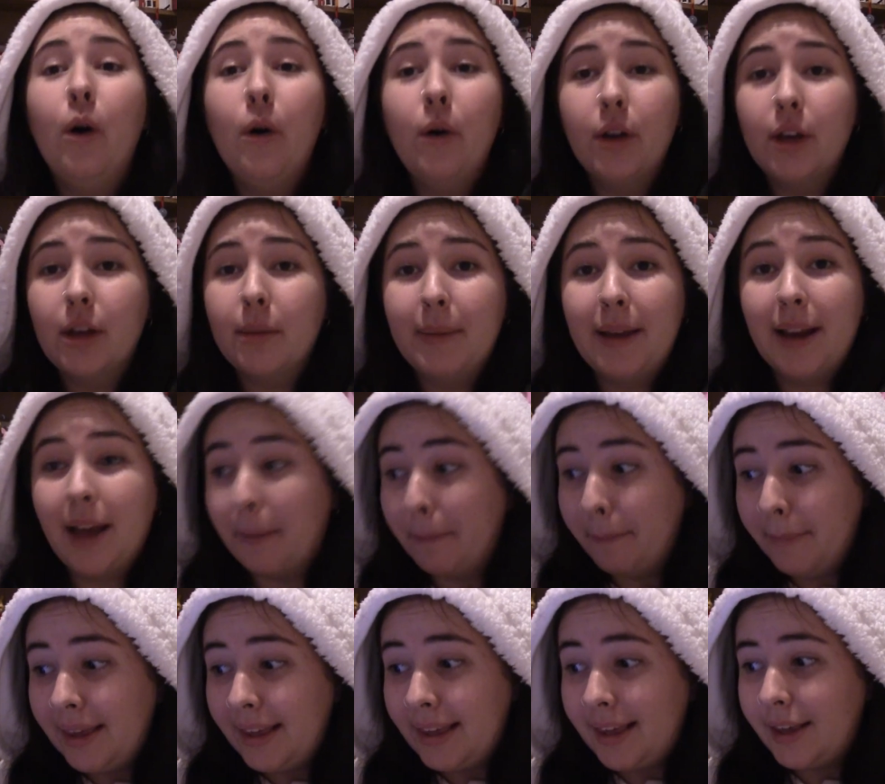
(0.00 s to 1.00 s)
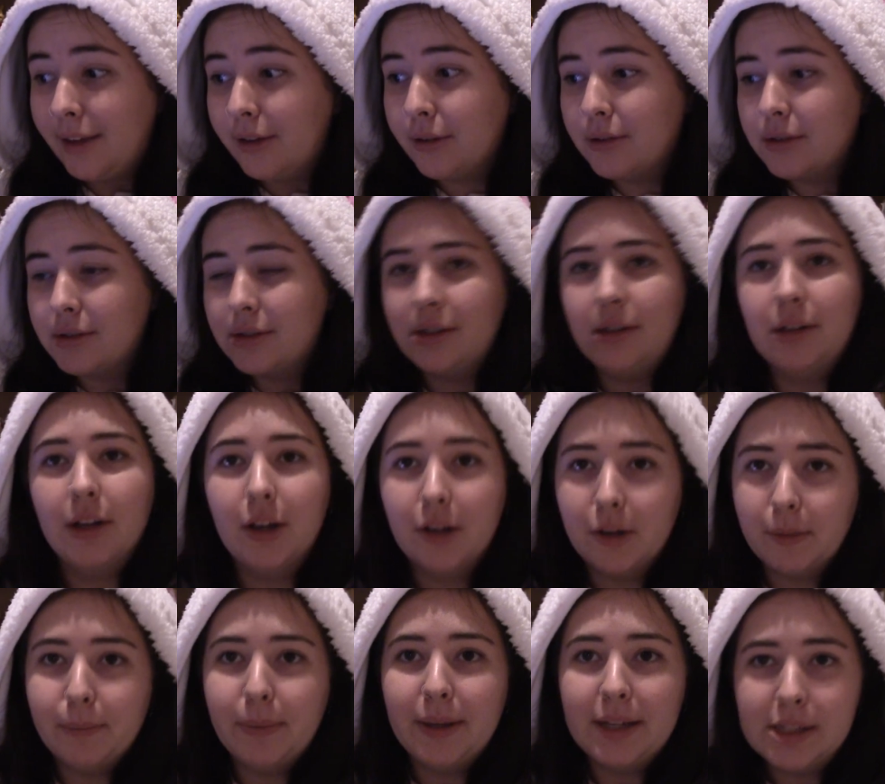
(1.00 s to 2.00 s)
Or you can be like me, who's, you
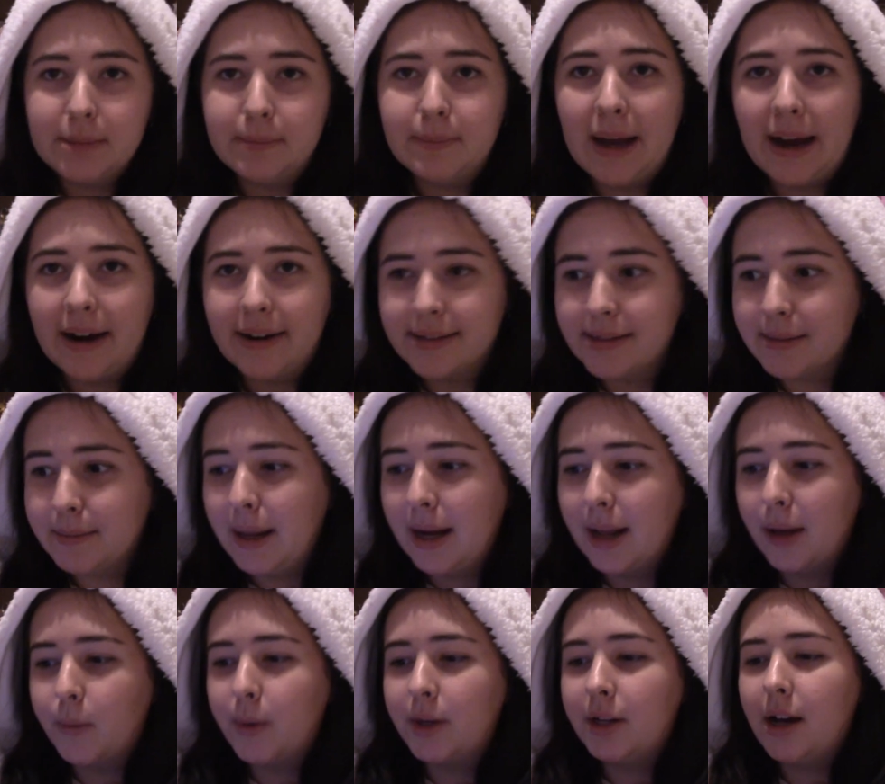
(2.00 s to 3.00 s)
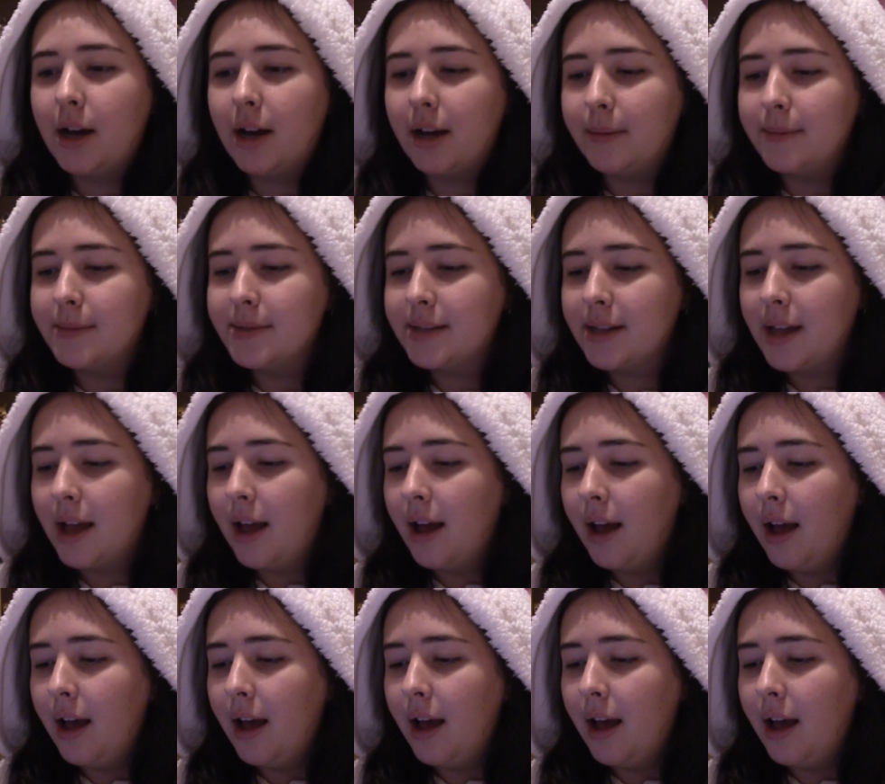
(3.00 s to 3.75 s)
know, been to Paris a million one times.